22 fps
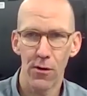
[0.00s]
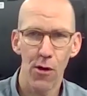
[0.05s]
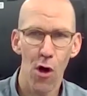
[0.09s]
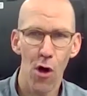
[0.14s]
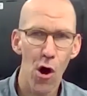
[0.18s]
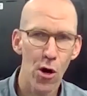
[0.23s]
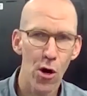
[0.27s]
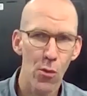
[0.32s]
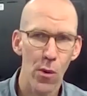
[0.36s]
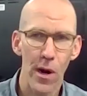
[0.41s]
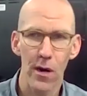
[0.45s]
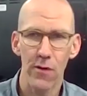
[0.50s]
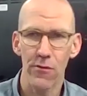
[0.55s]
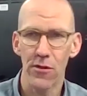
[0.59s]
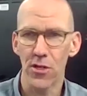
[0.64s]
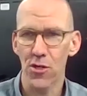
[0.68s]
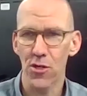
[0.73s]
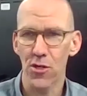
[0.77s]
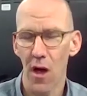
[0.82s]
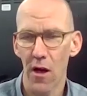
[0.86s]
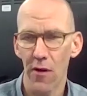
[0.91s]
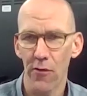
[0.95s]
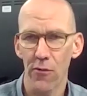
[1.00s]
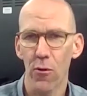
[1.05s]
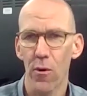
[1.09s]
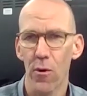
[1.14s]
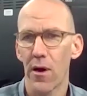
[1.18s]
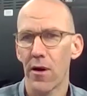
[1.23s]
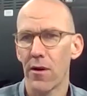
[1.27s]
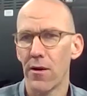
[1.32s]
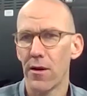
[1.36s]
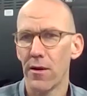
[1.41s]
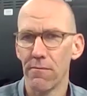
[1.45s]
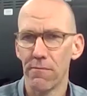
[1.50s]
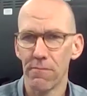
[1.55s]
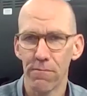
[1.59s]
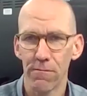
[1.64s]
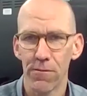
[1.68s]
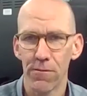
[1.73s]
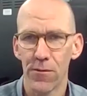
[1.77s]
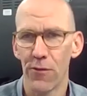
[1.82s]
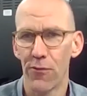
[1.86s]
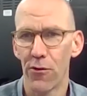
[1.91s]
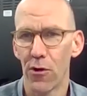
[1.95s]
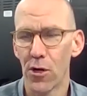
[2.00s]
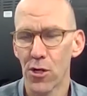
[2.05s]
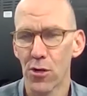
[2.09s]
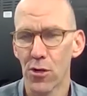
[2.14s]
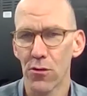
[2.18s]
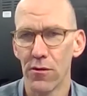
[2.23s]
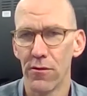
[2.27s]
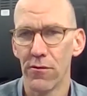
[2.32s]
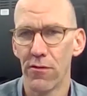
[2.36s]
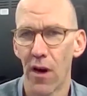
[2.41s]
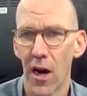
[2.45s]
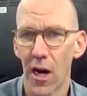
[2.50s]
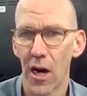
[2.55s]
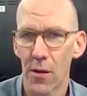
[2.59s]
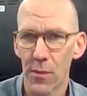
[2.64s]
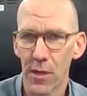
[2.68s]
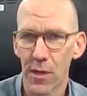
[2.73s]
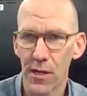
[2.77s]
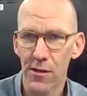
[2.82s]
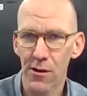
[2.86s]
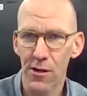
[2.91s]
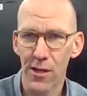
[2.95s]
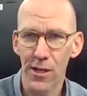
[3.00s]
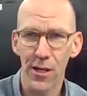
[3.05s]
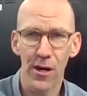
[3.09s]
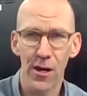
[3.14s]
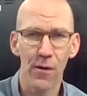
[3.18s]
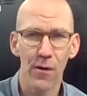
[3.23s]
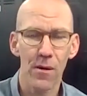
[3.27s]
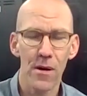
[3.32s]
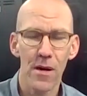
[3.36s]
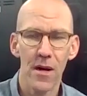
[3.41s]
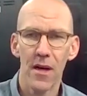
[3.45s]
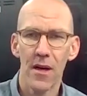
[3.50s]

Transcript: hardware and the software and the virtual environment. You're going to go,